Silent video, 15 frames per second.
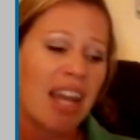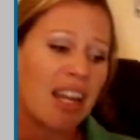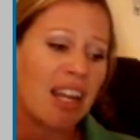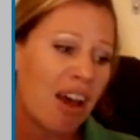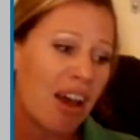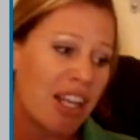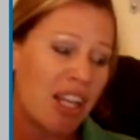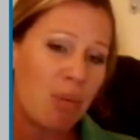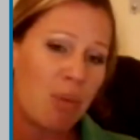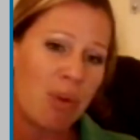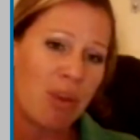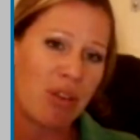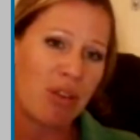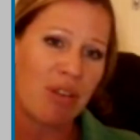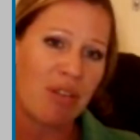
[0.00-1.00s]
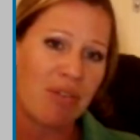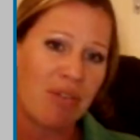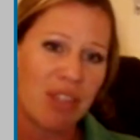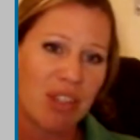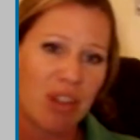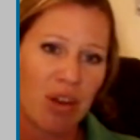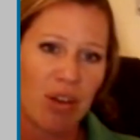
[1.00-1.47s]
and align it with the
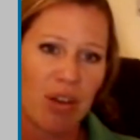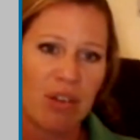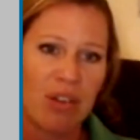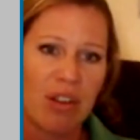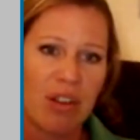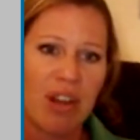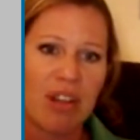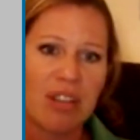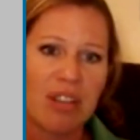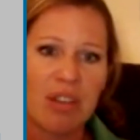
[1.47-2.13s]
Greenfins Code of Conduct.